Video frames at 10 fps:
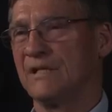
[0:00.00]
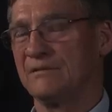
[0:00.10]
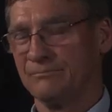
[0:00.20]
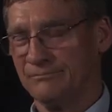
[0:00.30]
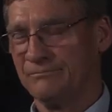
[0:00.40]

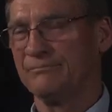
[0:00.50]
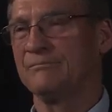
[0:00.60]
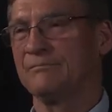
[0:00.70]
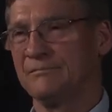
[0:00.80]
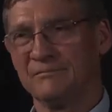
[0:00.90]
And
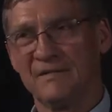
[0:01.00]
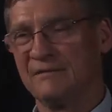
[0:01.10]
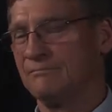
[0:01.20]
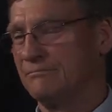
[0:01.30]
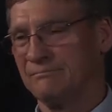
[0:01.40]
I,
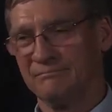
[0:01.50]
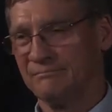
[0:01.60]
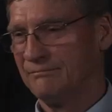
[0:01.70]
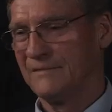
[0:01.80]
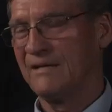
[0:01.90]

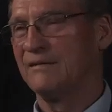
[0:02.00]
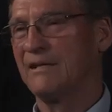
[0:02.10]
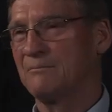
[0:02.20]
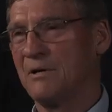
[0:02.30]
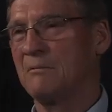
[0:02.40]
that,
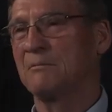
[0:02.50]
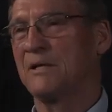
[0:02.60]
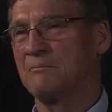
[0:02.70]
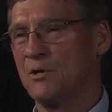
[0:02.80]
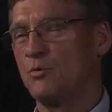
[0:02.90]
that probably
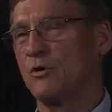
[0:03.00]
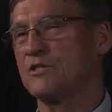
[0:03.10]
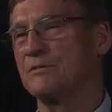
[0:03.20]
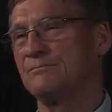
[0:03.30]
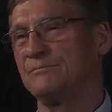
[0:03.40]
hit me worse.